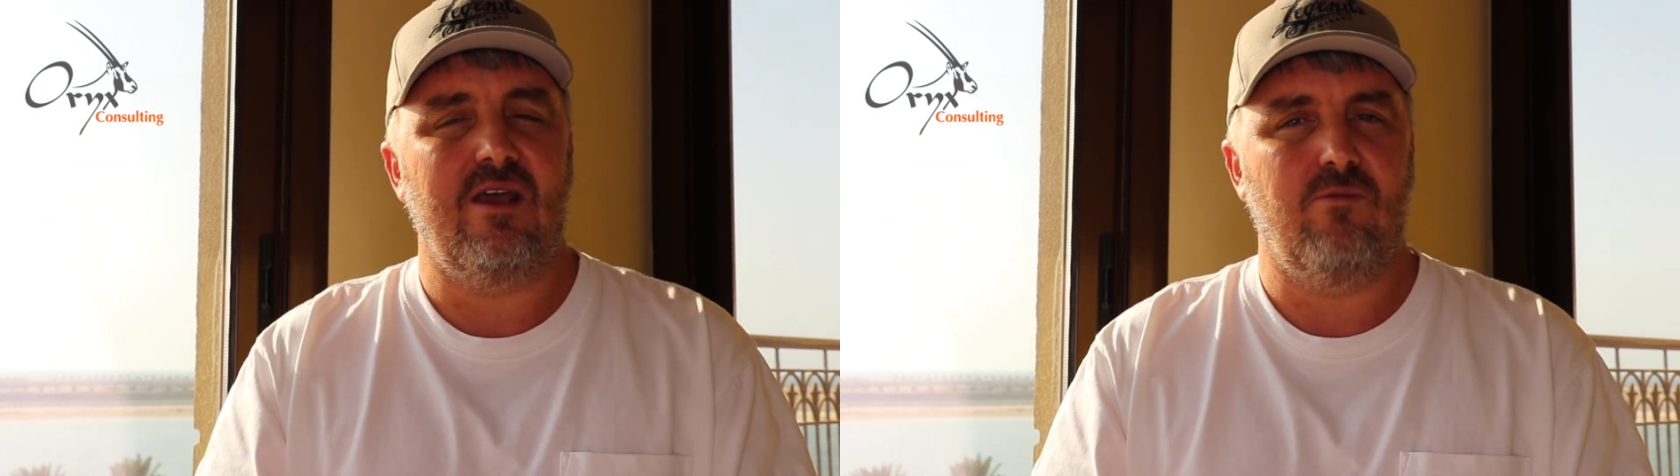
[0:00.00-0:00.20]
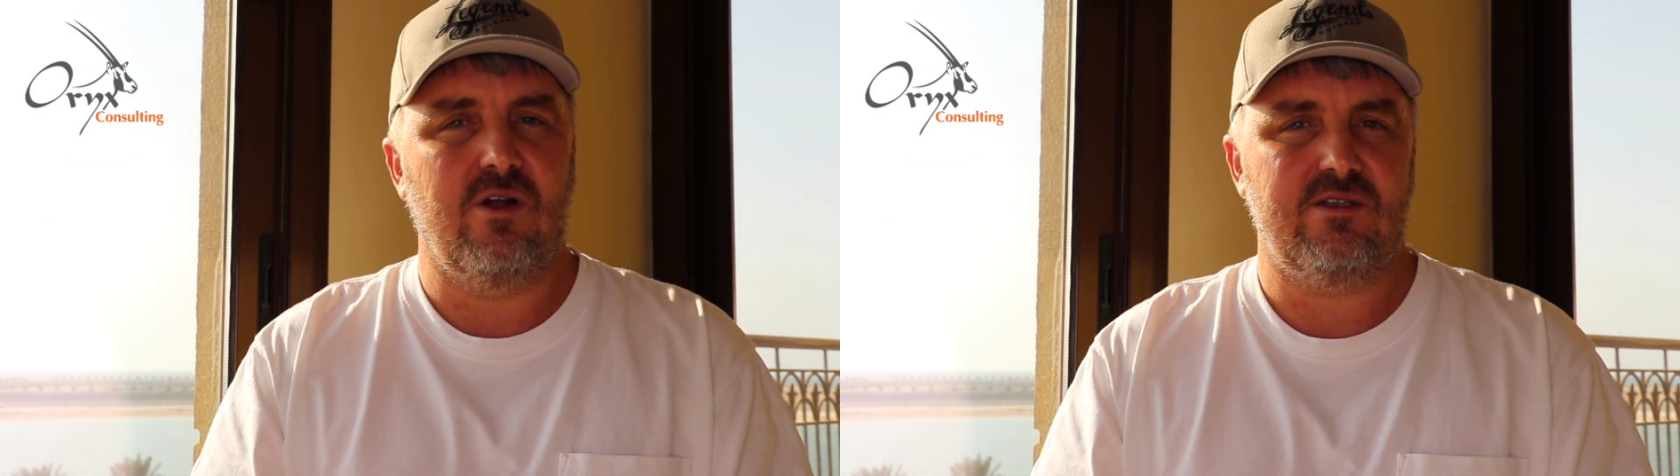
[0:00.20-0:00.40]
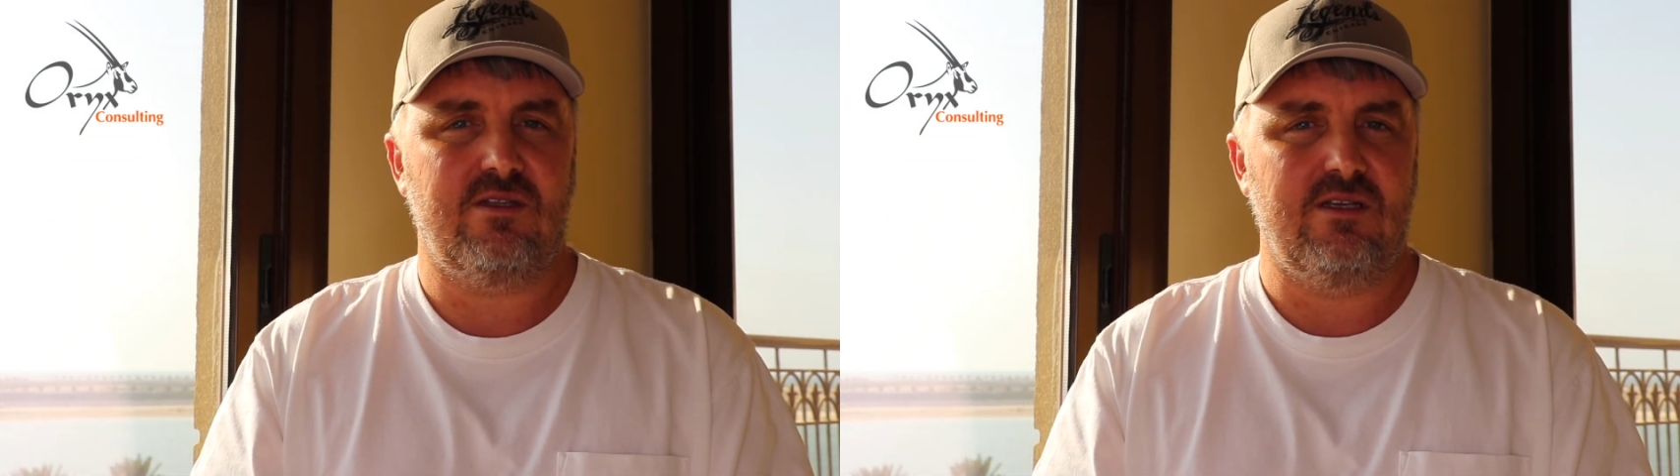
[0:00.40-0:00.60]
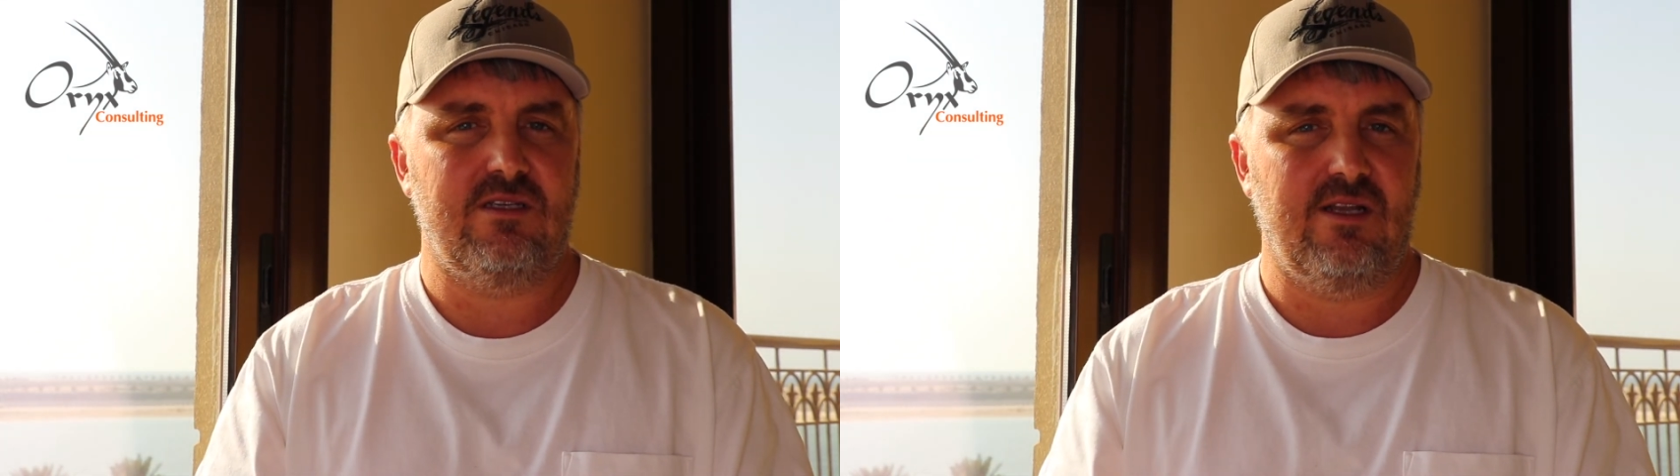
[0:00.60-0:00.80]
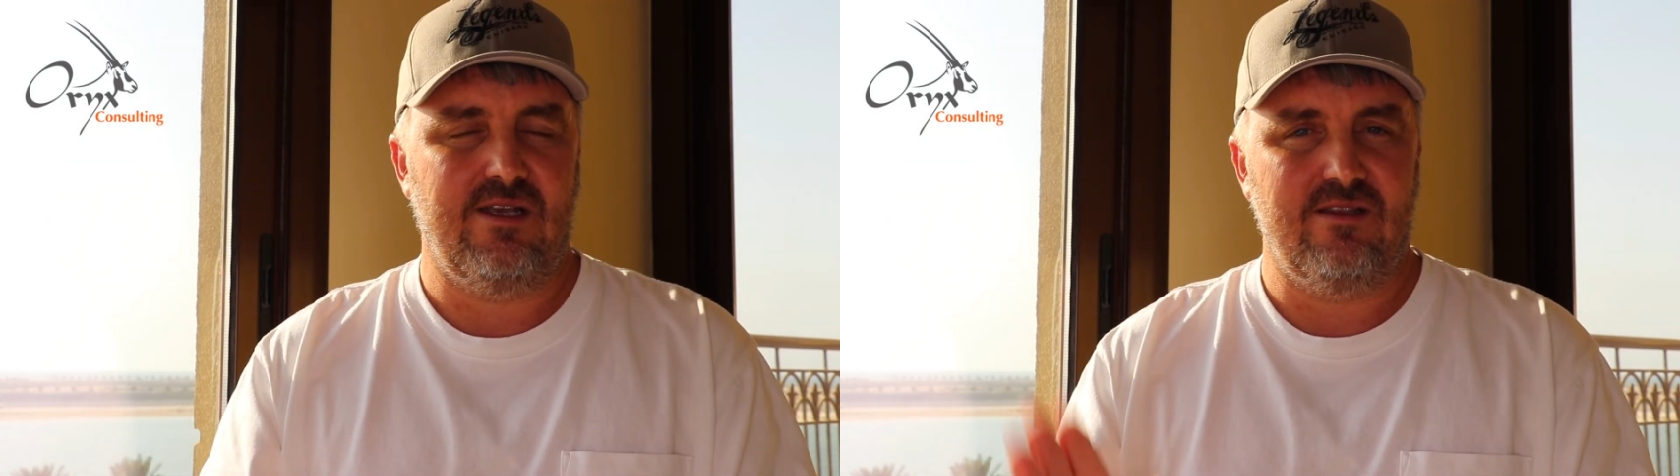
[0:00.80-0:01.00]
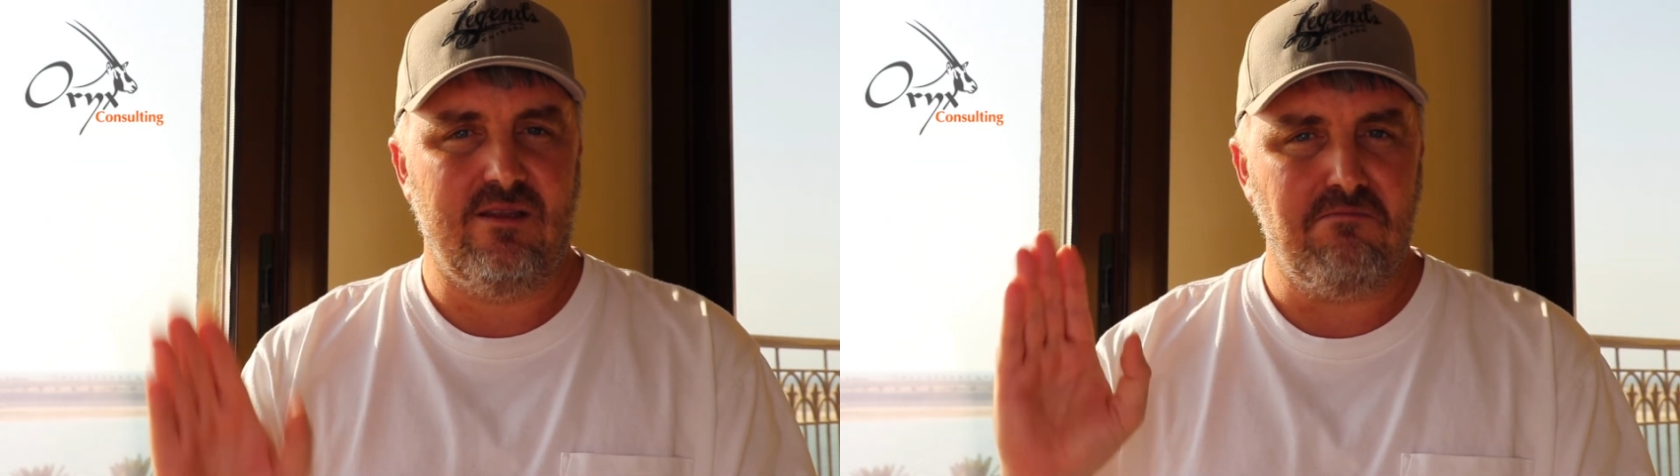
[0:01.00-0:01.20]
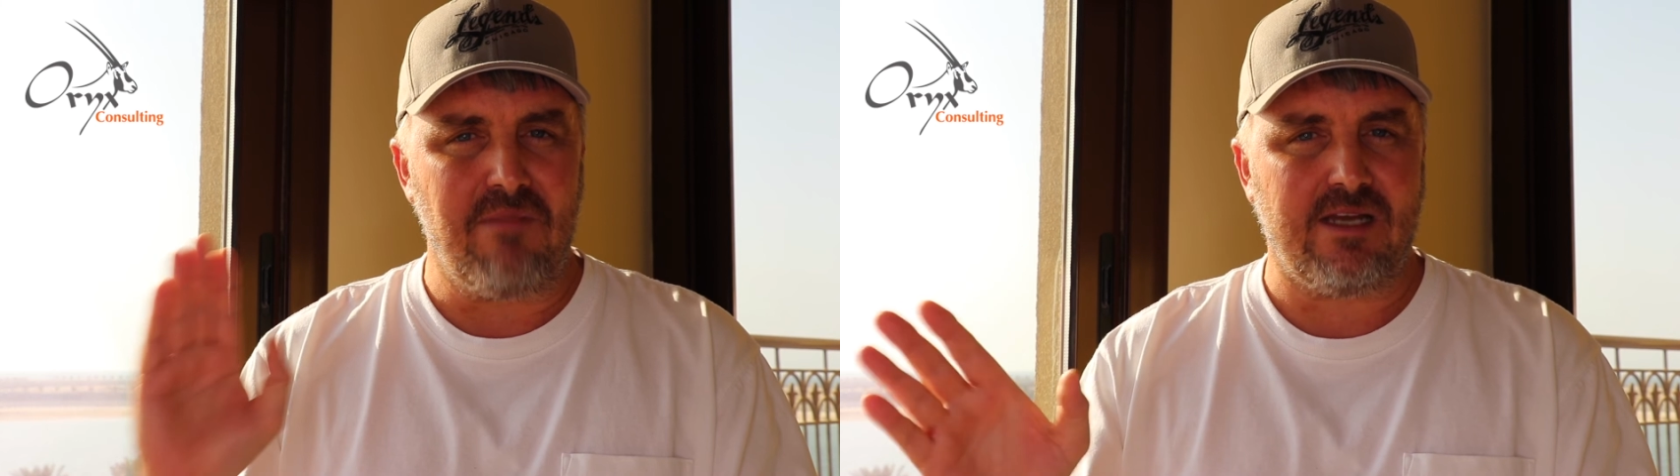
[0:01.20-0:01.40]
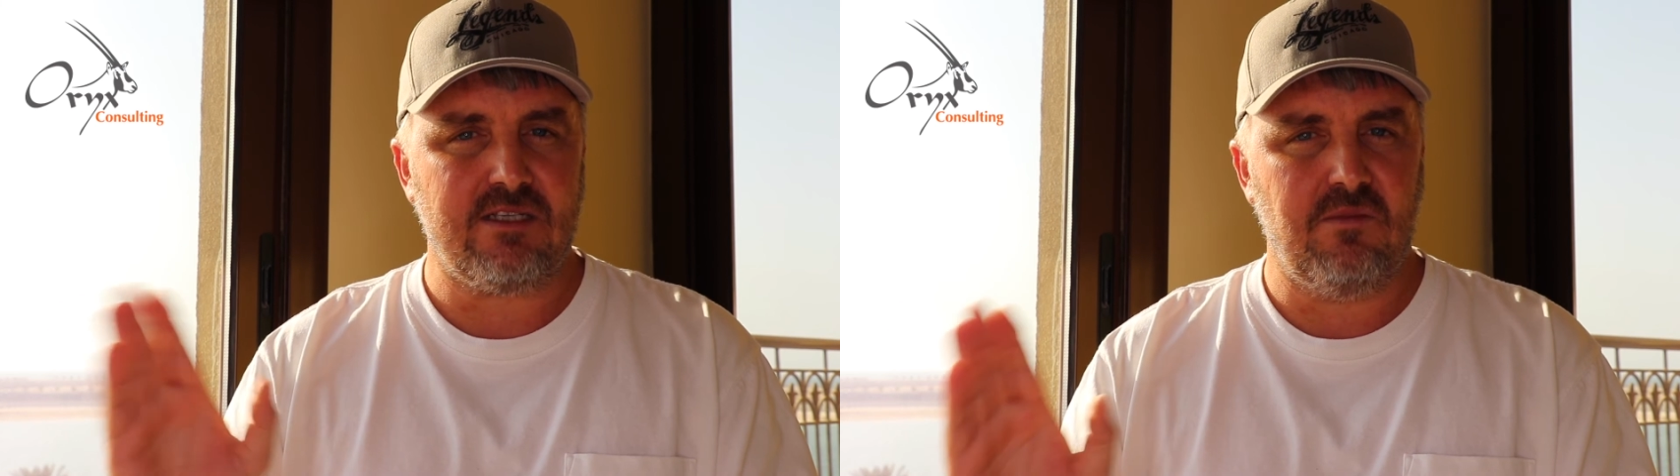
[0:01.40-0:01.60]
and once they sling at the
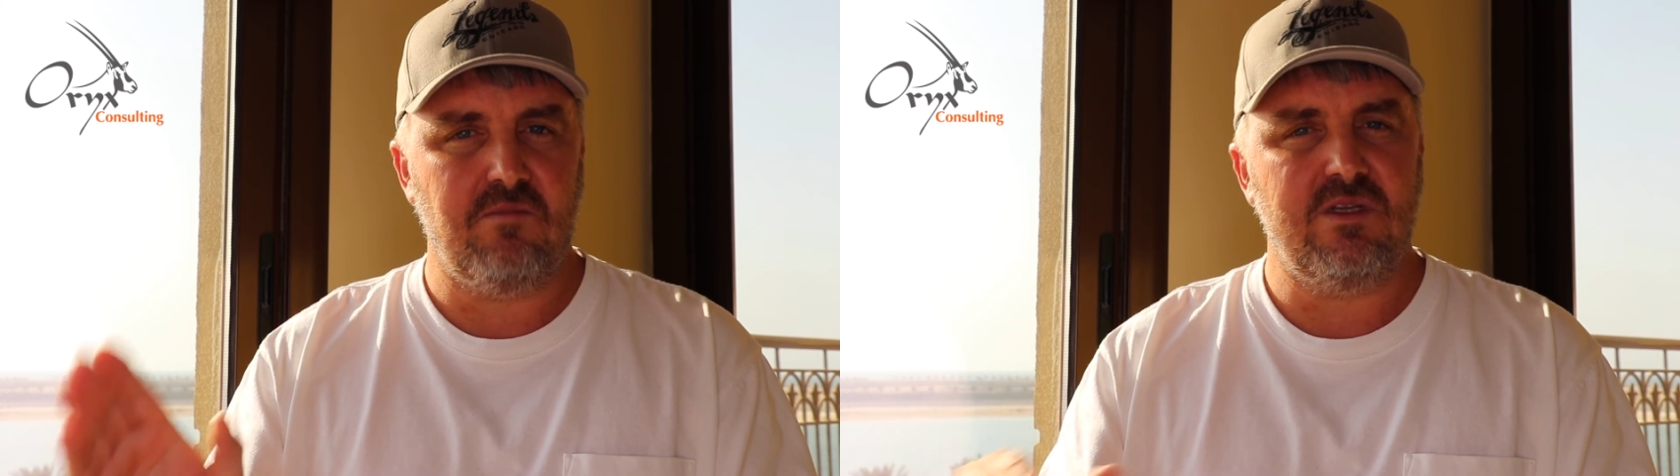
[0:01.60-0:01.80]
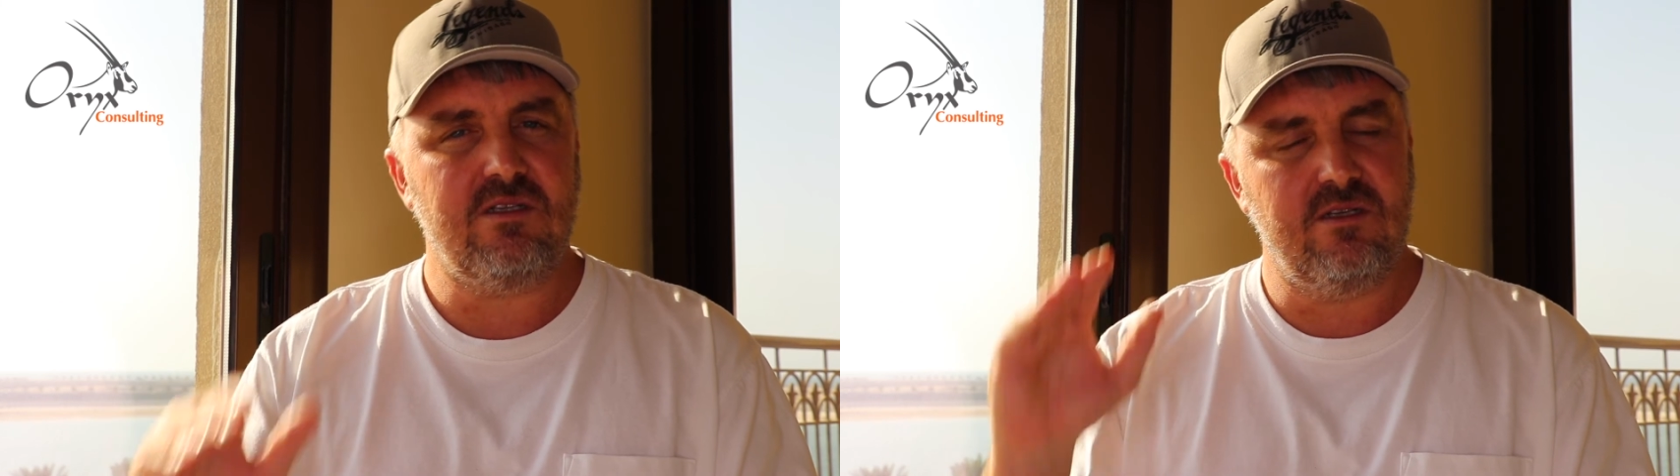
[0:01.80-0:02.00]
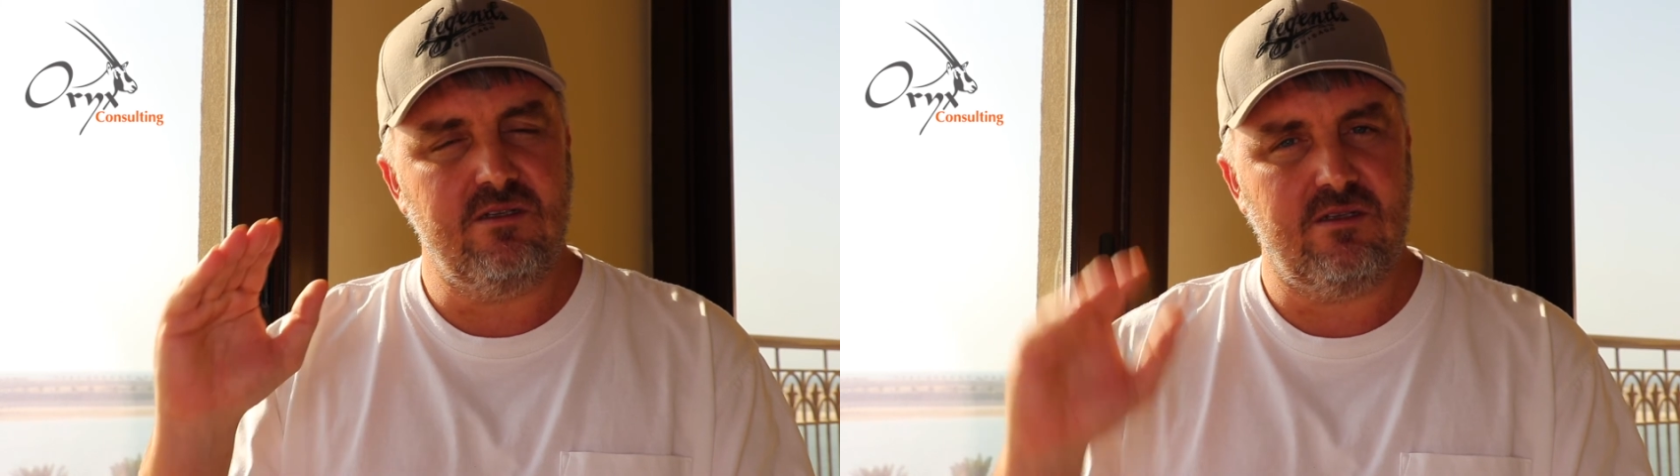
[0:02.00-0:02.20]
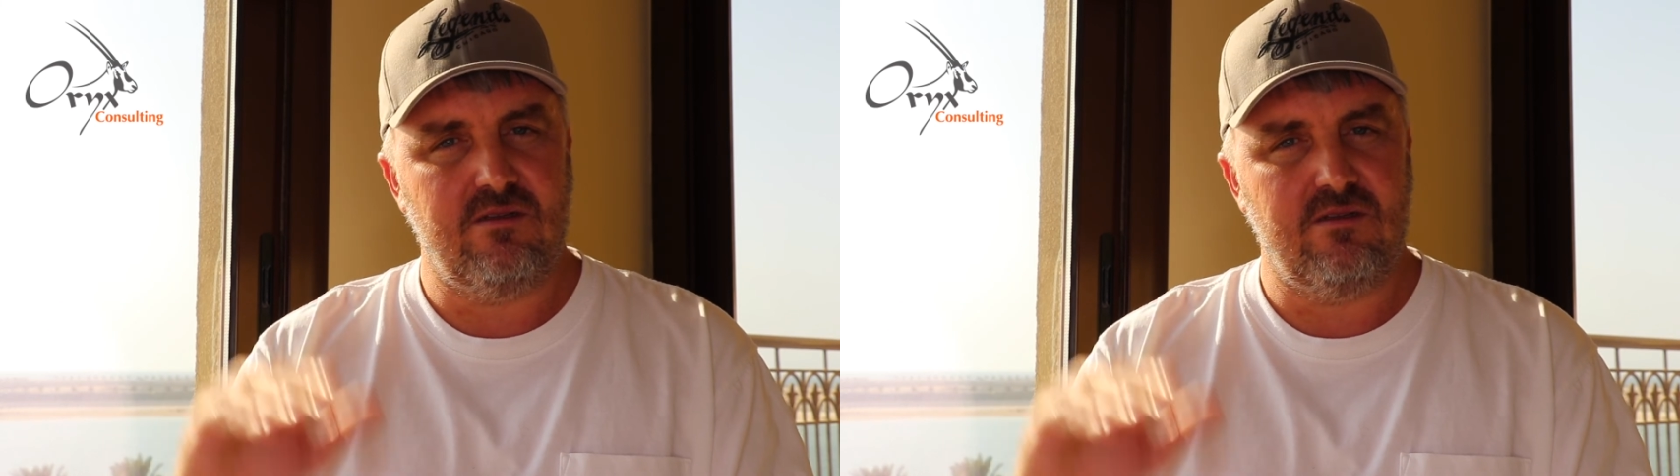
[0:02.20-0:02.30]
maximum distance,